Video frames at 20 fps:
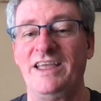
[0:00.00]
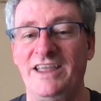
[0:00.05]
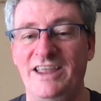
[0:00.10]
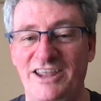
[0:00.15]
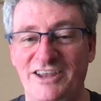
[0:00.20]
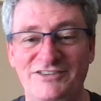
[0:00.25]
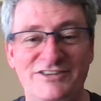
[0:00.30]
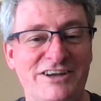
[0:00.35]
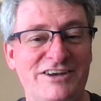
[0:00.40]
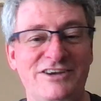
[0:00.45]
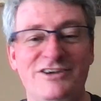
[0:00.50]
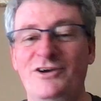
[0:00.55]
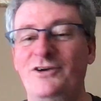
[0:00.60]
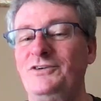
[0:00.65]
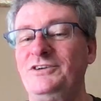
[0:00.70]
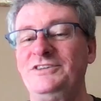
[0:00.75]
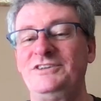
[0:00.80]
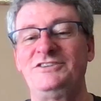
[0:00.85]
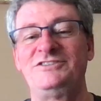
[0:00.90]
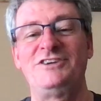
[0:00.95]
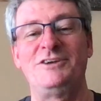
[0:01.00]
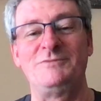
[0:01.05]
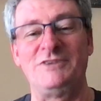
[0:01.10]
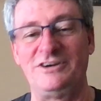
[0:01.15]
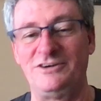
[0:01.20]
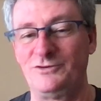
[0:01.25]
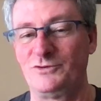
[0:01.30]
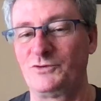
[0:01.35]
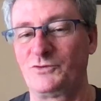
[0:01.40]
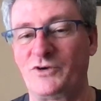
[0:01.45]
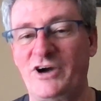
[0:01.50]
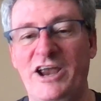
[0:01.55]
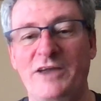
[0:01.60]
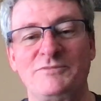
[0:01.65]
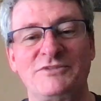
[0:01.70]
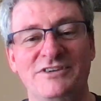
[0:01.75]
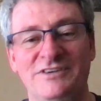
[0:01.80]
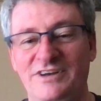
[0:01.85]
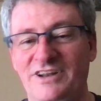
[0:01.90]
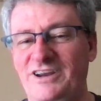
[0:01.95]
it's like you go into the gym and you're doing
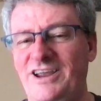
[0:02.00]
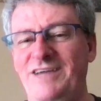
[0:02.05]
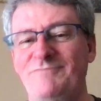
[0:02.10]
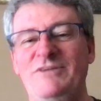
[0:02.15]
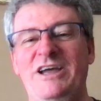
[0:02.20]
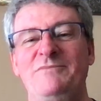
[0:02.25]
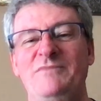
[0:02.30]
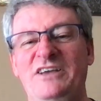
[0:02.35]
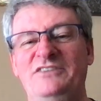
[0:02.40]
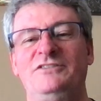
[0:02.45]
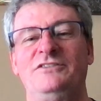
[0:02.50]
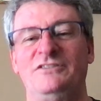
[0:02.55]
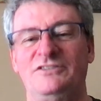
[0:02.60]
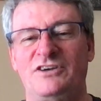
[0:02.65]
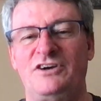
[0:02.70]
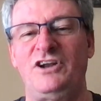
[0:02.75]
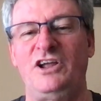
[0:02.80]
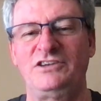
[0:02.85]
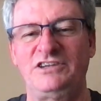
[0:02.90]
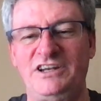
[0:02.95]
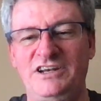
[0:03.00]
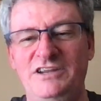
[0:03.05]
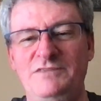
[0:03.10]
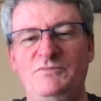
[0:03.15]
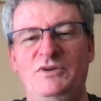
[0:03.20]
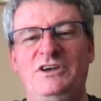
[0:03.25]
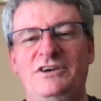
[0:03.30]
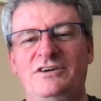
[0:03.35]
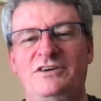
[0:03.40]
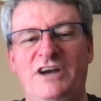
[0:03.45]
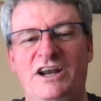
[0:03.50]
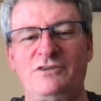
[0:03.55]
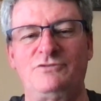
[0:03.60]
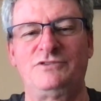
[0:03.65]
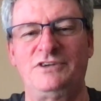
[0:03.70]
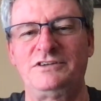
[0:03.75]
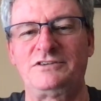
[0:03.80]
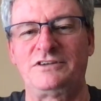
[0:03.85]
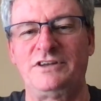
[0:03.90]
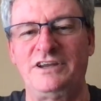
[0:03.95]
reps and you're like, my muscles are not getting bigger. I don't
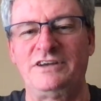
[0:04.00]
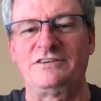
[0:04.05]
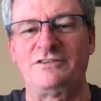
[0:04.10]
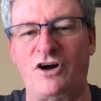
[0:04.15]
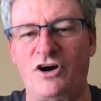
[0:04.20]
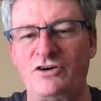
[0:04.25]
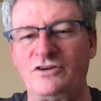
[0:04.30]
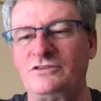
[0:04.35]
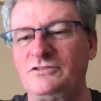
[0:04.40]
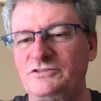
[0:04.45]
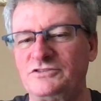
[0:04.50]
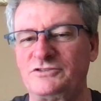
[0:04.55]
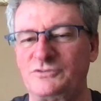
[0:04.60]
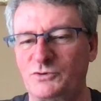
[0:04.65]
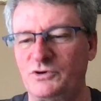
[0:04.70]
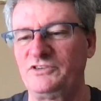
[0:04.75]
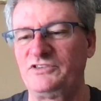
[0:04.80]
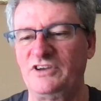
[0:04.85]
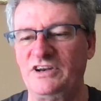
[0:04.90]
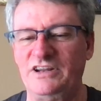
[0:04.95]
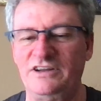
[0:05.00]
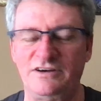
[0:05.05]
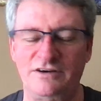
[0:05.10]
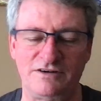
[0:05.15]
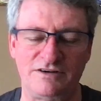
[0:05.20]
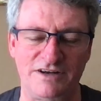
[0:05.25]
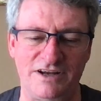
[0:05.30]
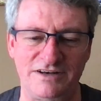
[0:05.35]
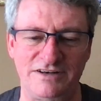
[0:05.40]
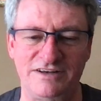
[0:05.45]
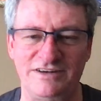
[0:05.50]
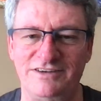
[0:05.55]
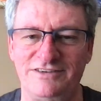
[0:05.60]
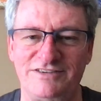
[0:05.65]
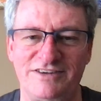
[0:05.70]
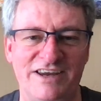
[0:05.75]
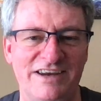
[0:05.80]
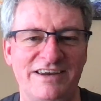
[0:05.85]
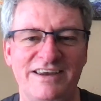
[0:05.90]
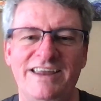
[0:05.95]
look like Arnold Schwarzenegger. And it's
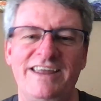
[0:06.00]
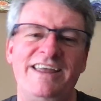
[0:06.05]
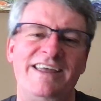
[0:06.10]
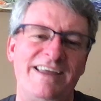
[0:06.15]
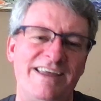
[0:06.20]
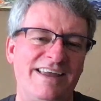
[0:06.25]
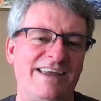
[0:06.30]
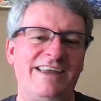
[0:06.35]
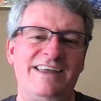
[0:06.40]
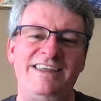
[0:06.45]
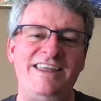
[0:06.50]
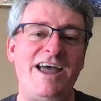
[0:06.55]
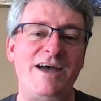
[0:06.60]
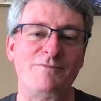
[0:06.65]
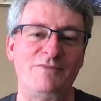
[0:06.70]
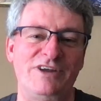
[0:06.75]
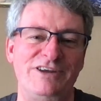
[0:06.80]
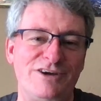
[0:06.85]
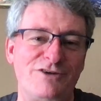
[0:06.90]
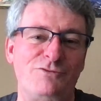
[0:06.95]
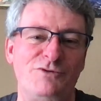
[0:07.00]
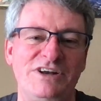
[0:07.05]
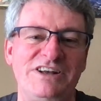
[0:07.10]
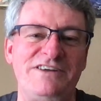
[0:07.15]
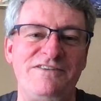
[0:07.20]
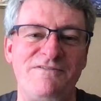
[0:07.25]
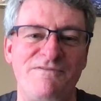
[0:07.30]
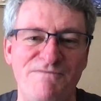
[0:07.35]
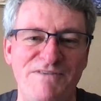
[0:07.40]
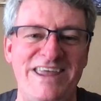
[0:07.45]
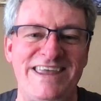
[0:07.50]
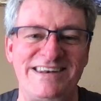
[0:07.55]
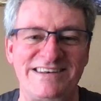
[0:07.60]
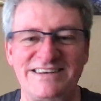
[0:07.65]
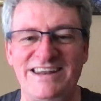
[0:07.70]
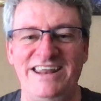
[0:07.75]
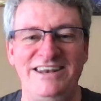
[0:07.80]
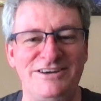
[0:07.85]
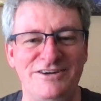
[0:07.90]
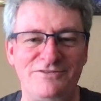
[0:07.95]
like, yeah, but you're really fit
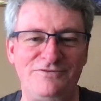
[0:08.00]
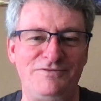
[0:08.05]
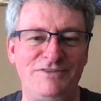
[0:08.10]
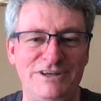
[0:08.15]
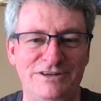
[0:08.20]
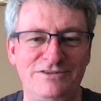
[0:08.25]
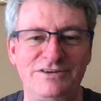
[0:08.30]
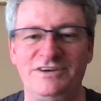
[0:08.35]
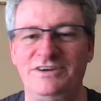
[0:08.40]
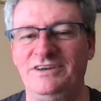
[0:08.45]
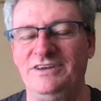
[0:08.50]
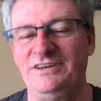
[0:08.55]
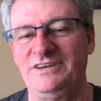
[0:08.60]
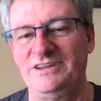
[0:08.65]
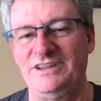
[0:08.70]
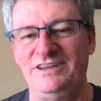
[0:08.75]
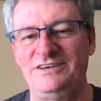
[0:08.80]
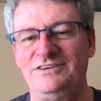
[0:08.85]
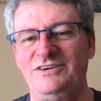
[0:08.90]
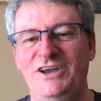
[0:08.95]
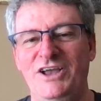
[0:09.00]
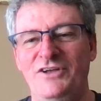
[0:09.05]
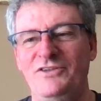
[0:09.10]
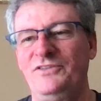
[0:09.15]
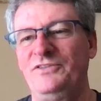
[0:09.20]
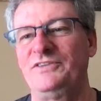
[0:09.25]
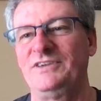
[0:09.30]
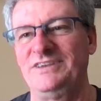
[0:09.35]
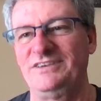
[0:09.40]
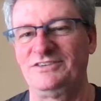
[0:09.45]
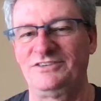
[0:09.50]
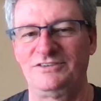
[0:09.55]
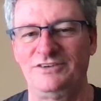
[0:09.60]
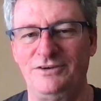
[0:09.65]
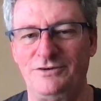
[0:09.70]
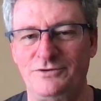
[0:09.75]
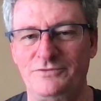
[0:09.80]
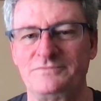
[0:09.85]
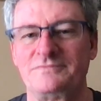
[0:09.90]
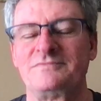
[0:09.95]
and you feel good and you're healthy.
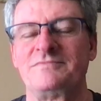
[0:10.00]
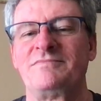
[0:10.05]
So,